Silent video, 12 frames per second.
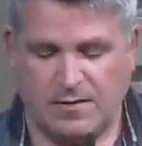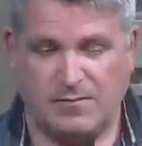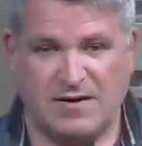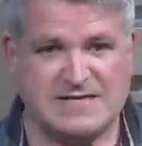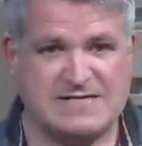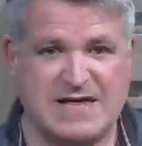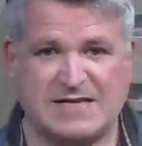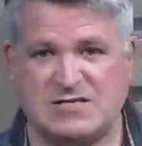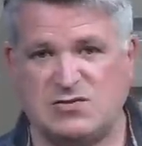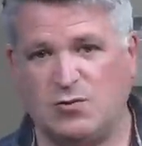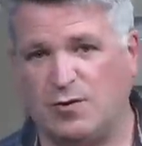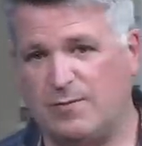Because that
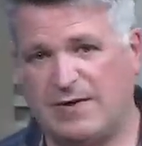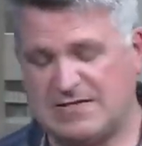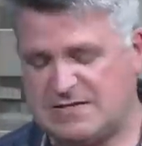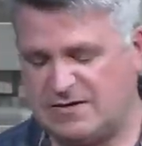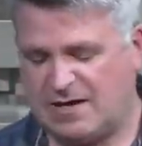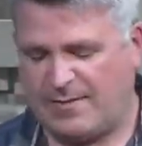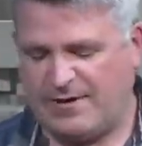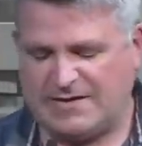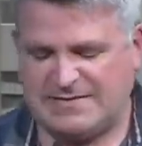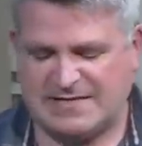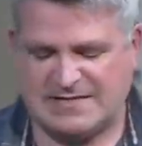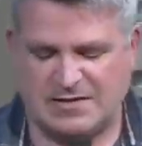storm, that tsunami, it
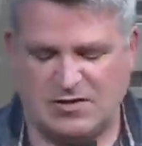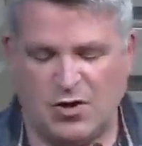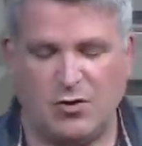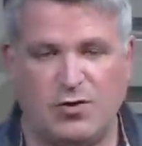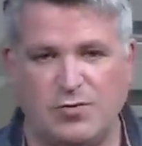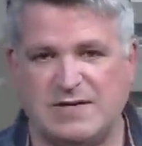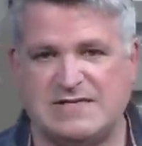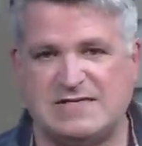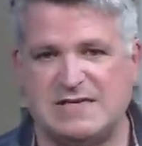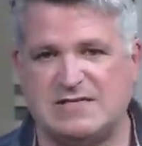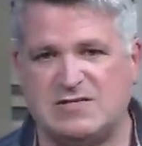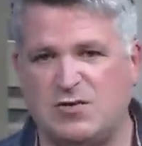doesn't know you
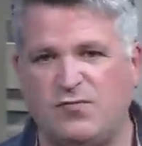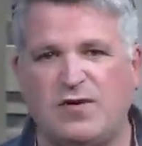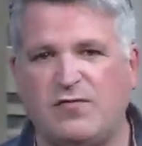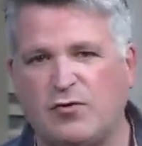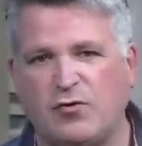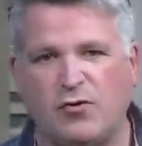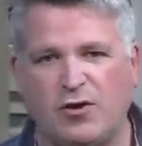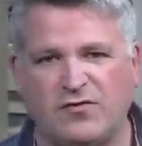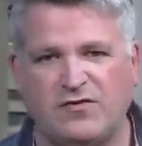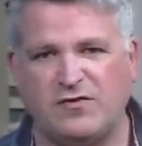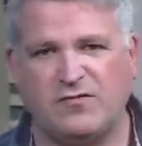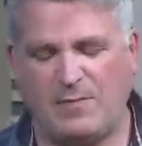exist. You've never
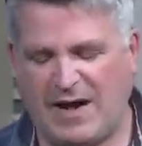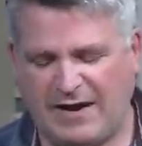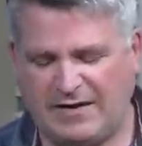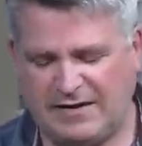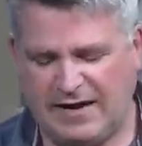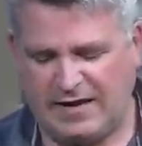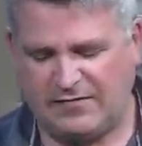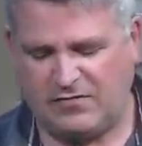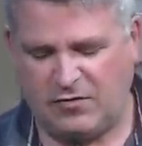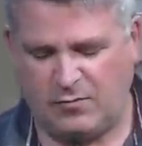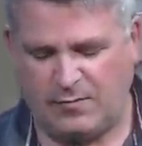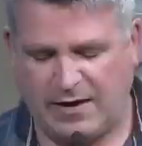crossed its mind. It has
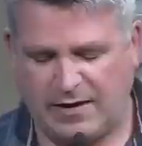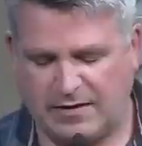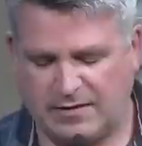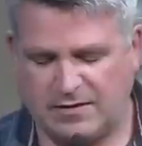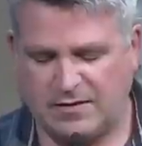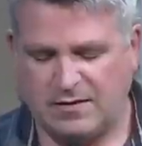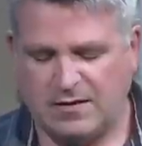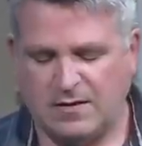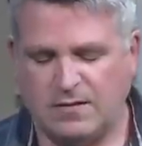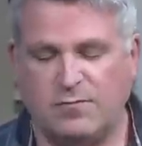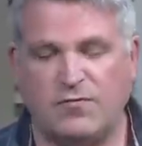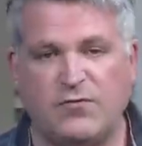no mind.
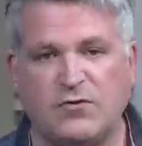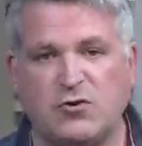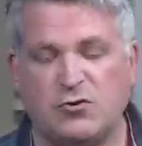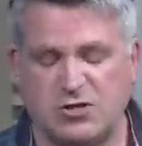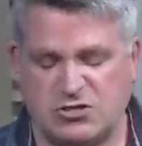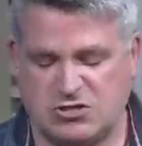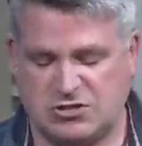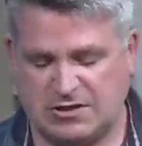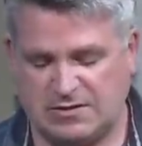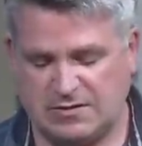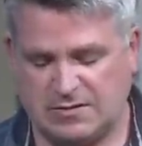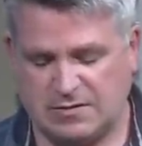But for the
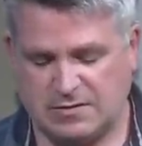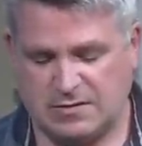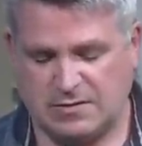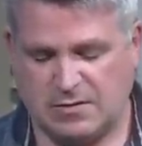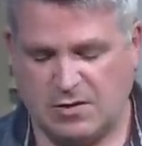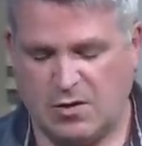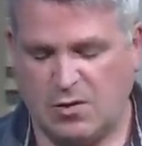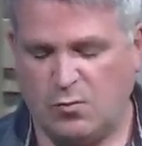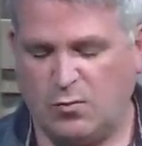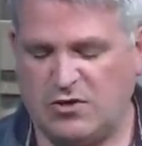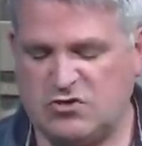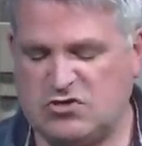Christian,
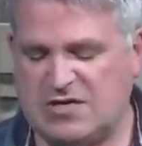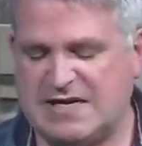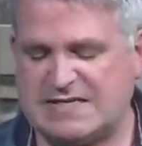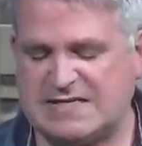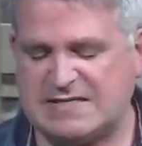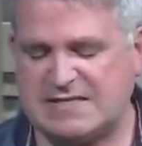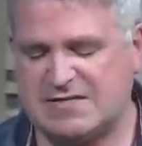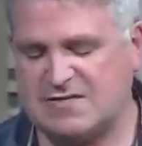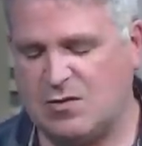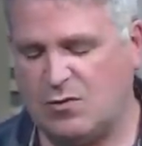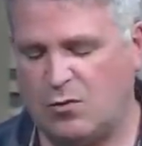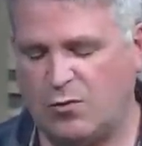when Jesus is
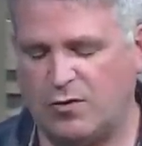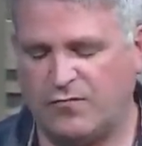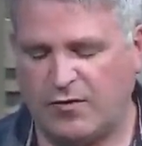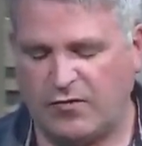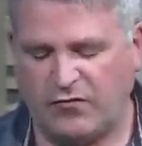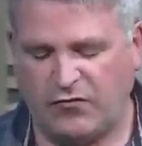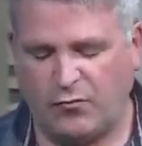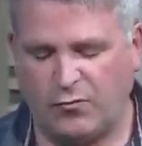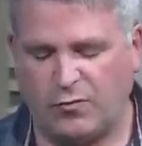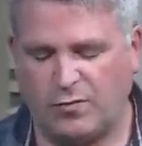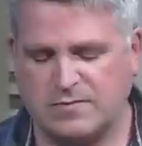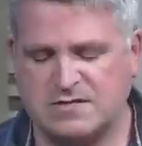the Lord of our
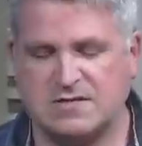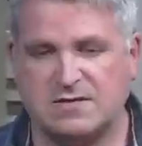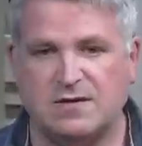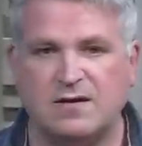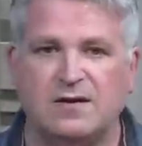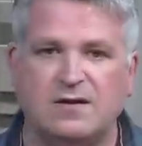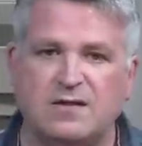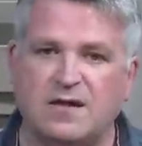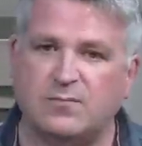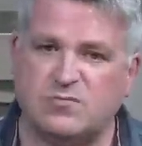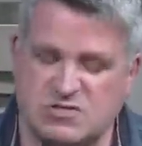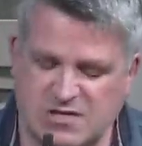storms, the
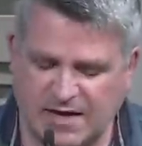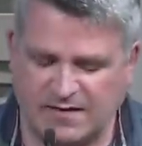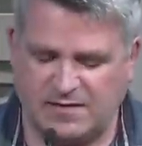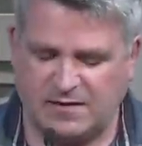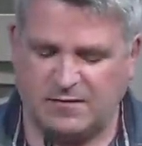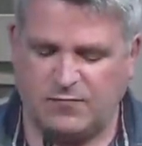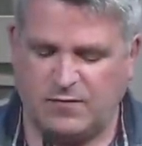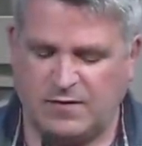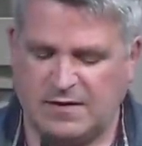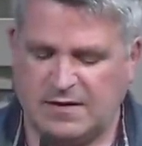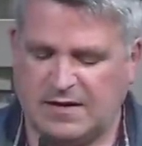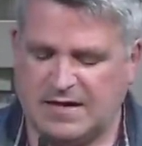objective
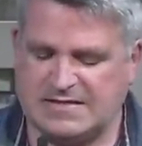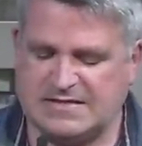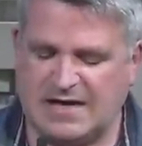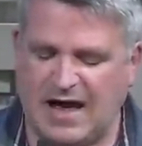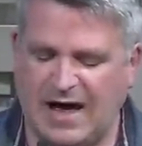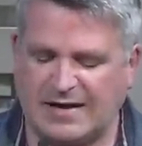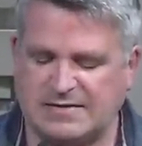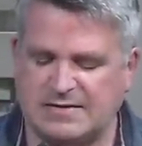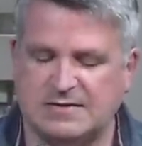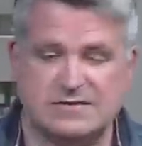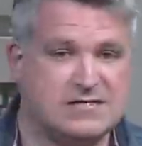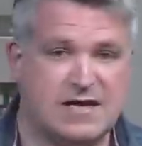is not
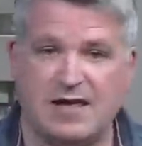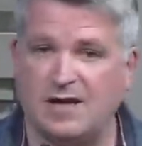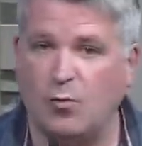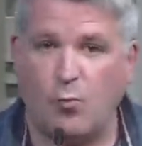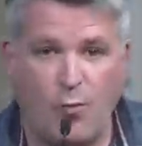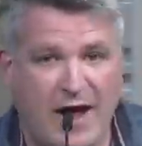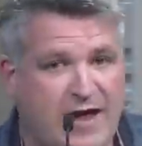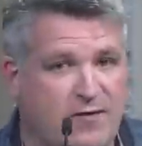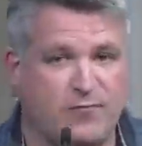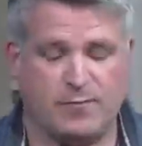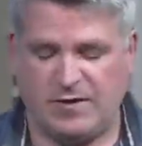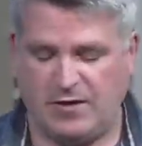to get away
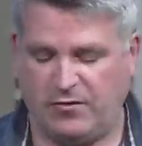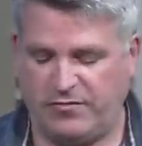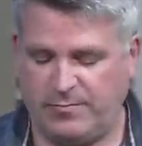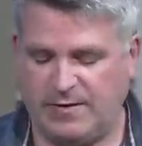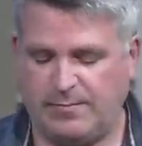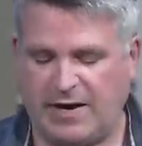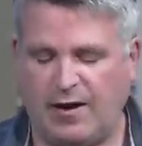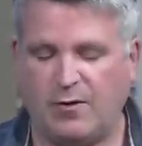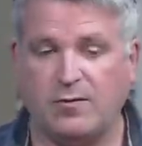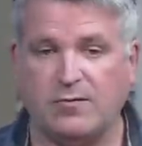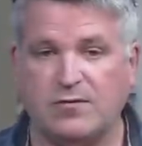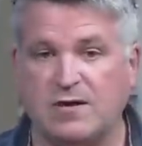from the ultimate
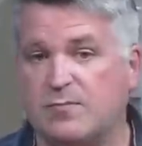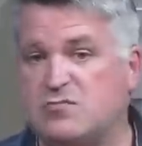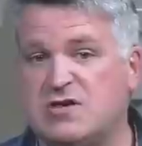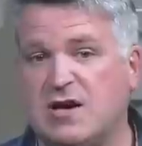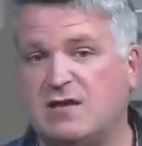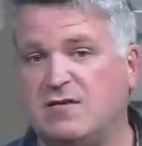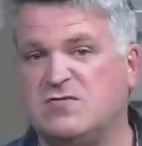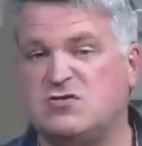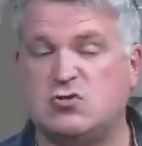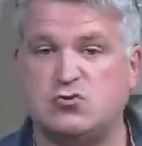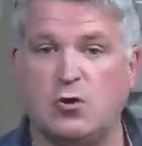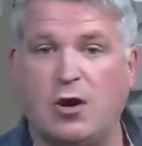power. The objective is
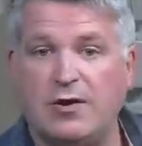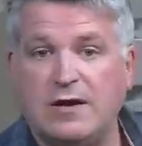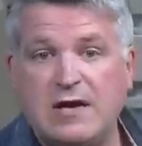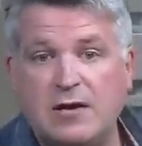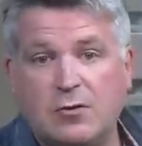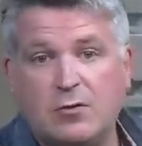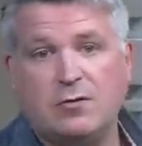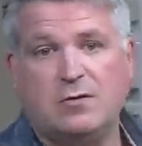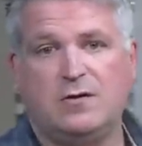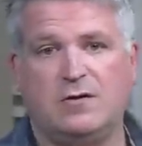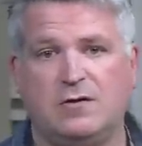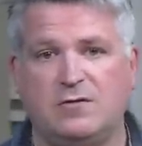to draw near
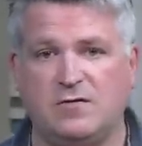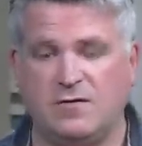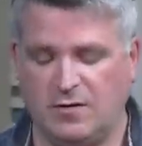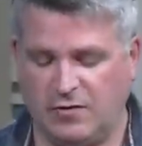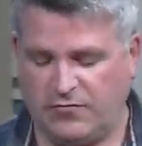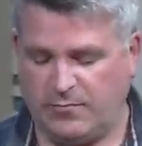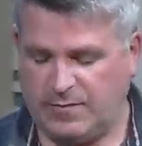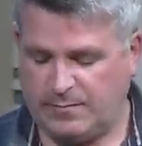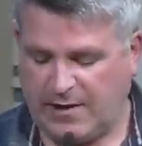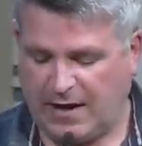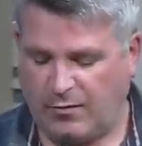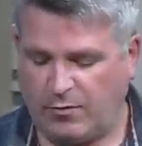to the ultimate
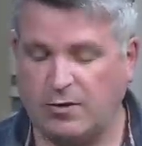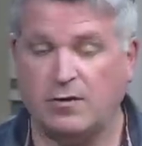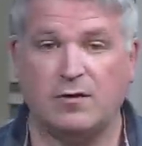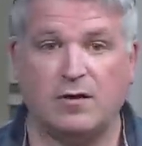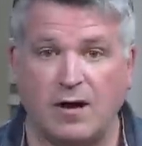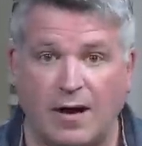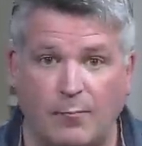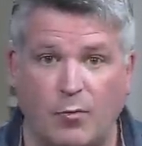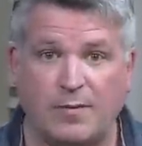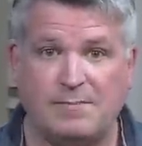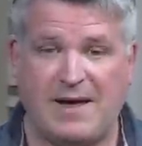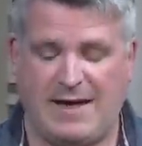power, come
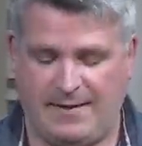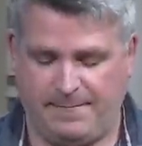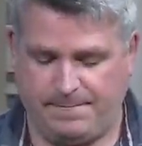what may.